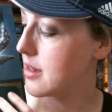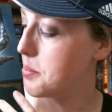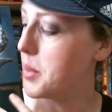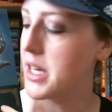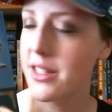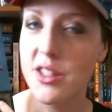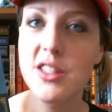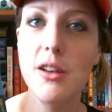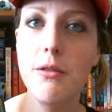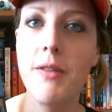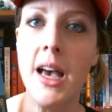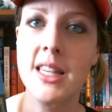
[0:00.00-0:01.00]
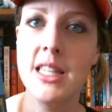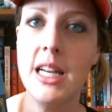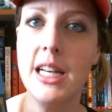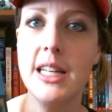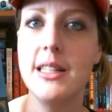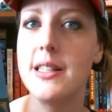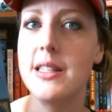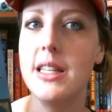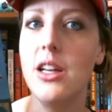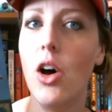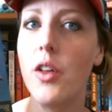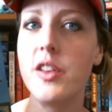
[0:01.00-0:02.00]
it's still fascinating to
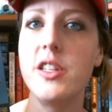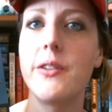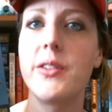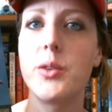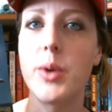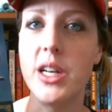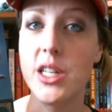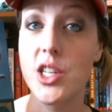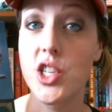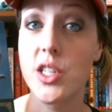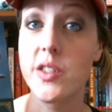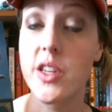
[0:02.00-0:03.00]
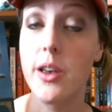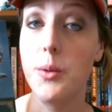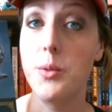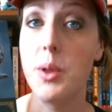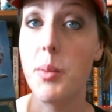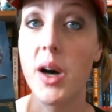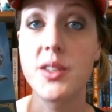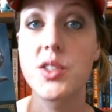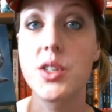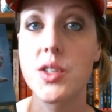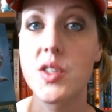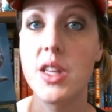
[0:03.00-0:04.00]
see all the different renditions of the
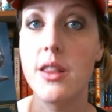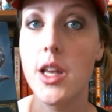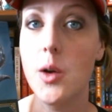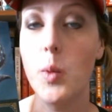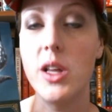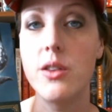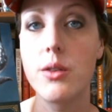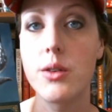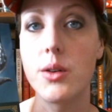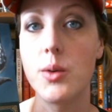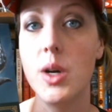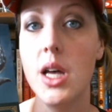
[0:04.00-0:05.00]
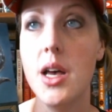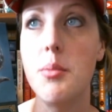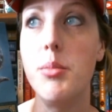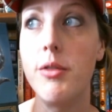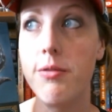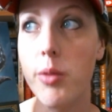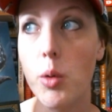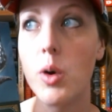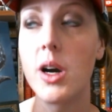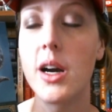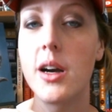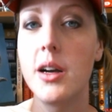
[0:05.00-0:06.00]
monsters that they went through
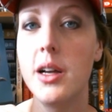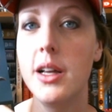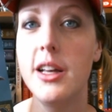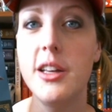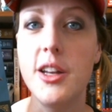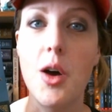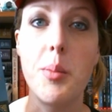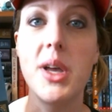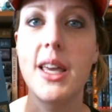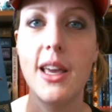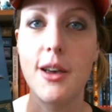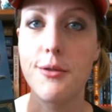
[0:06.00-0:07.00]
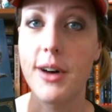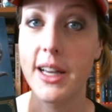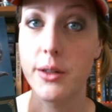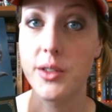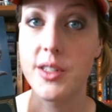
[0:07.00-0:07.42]
before you know, picking a final